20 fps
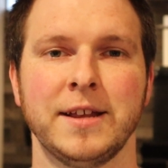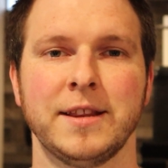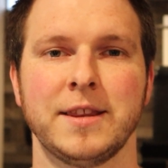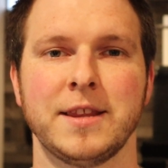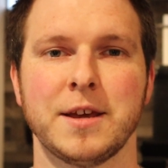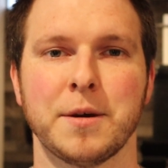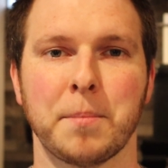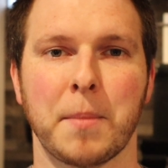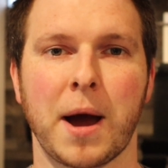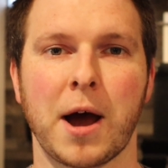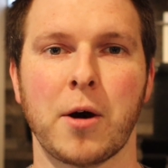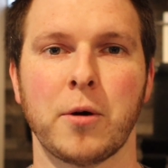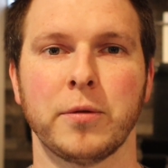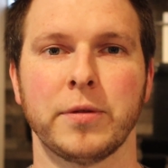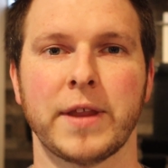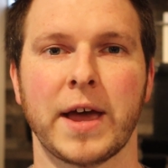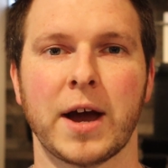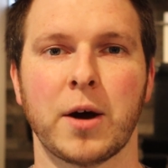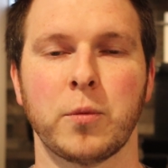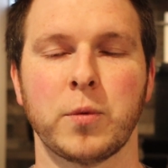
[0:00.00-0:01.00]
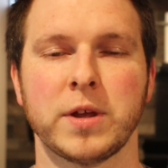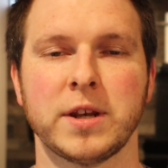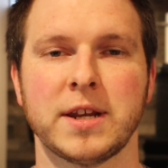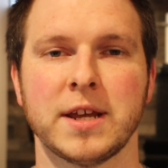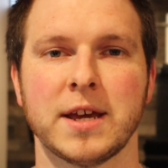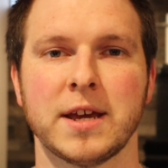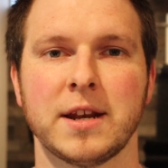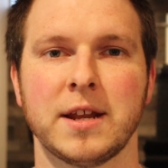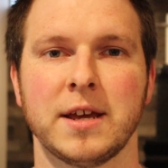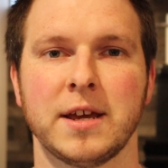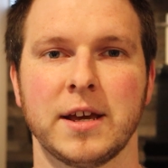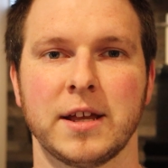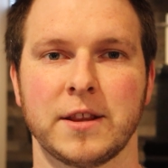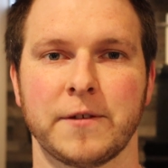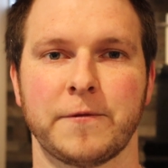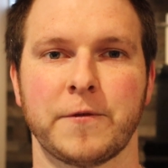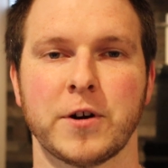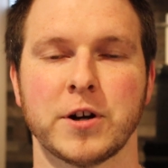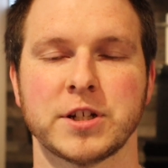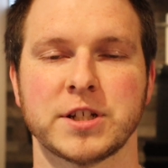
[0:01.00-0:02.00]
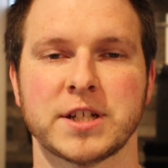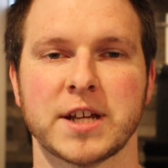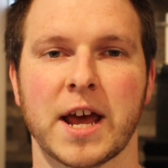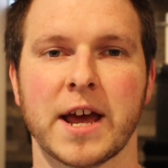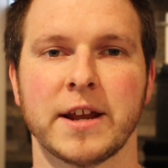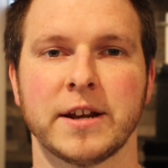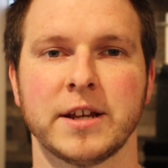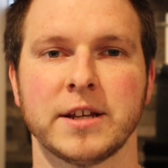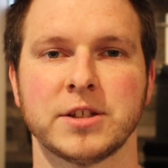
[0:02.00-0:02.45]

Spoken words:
the amount that we did in the first set.